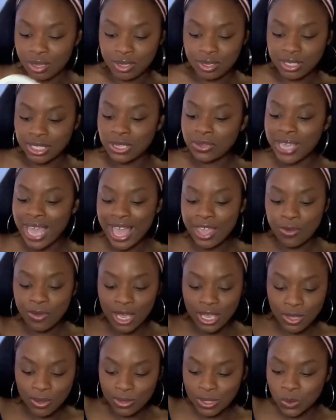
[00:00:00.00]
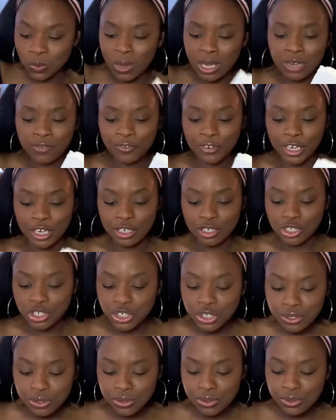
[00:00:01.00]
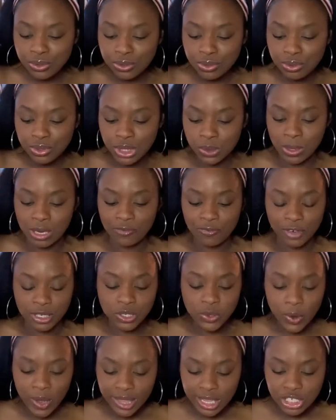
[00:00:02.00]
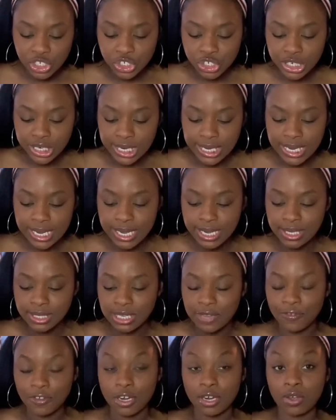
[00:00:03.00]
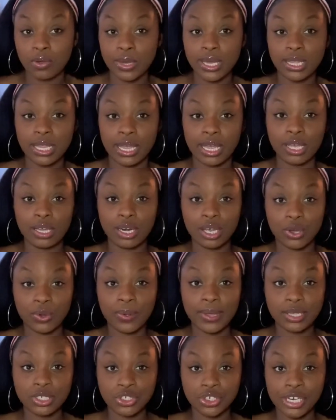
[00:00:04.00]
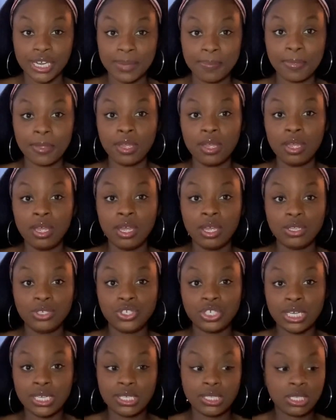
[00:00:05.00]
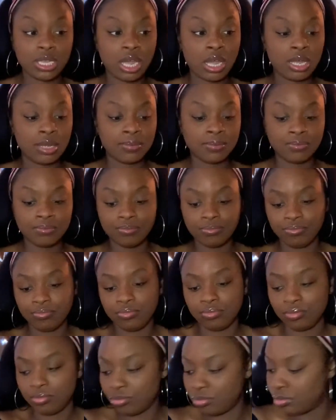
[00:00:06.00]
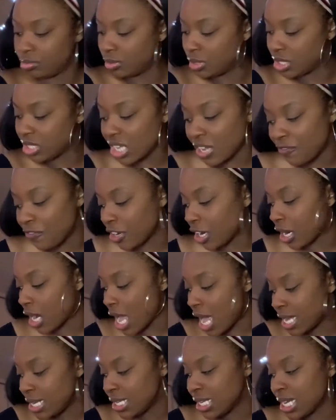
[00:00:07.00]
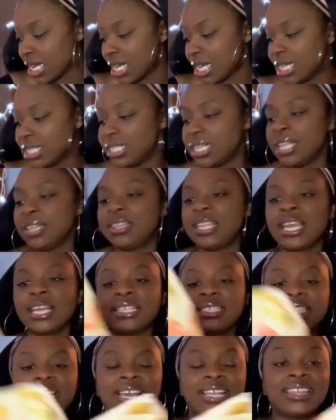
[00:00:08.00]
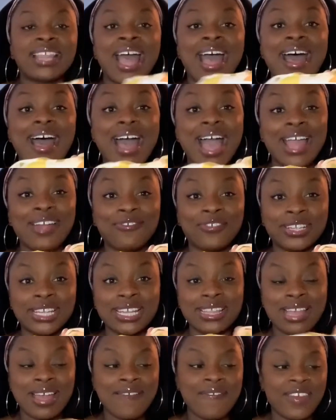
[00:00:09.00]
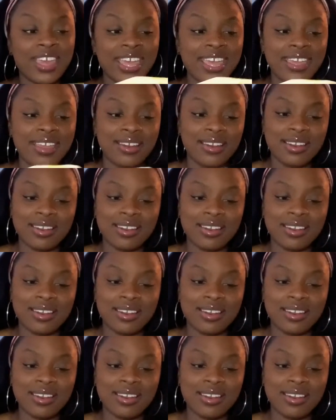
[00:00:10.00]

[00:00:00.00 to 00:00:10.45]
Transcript: So yeah, you can use one for your shoes, one for toiletries. If you're going like on a quick trip, just um, stuff for your undies and things like that. I really love it.